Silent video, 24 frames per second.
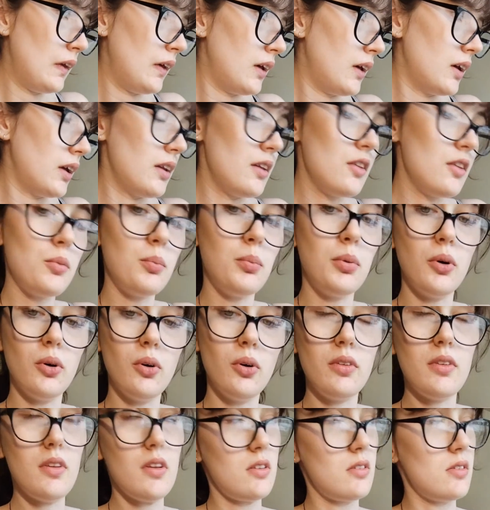I need to put all
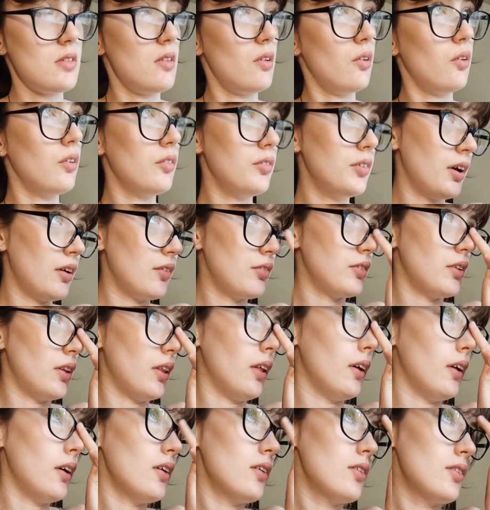these in the oven
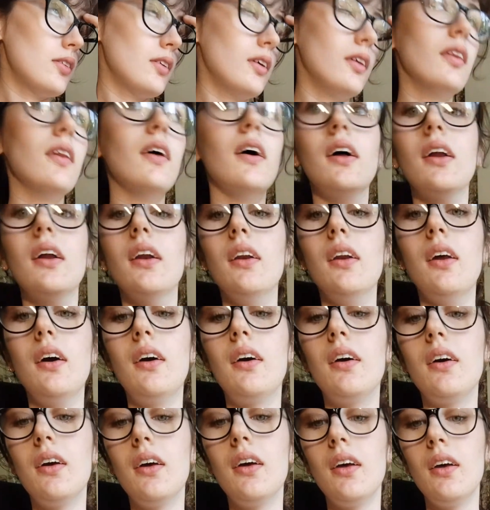after this, and then
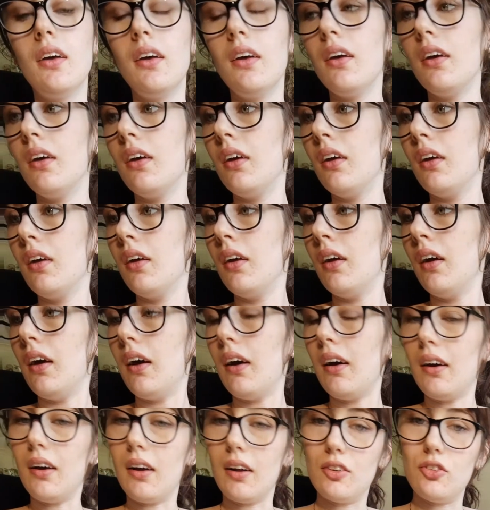
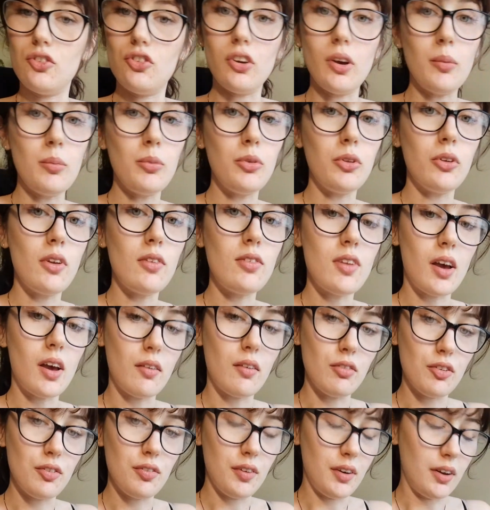add gems onto
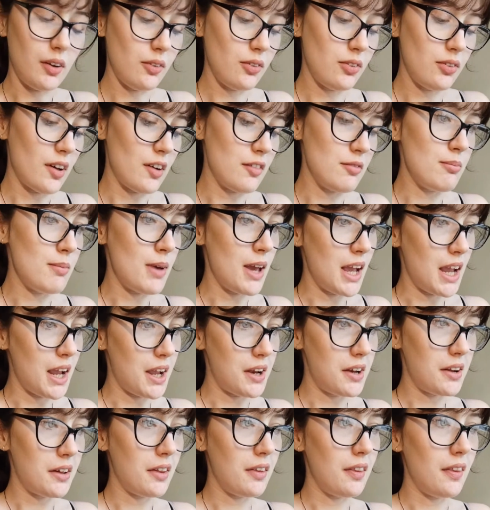everything else that I've made,
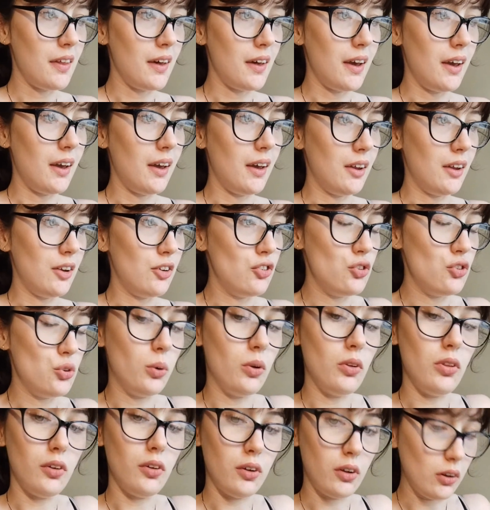and then do all
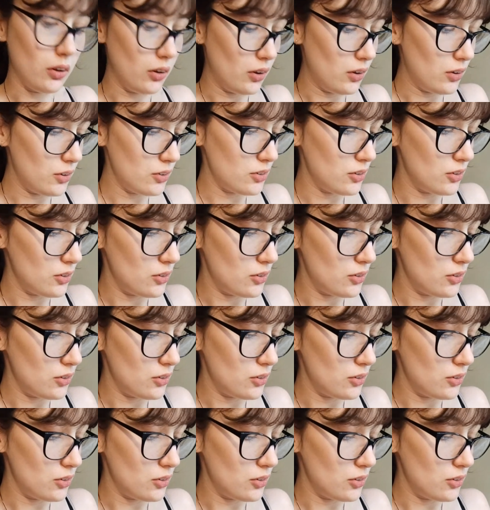the gloss and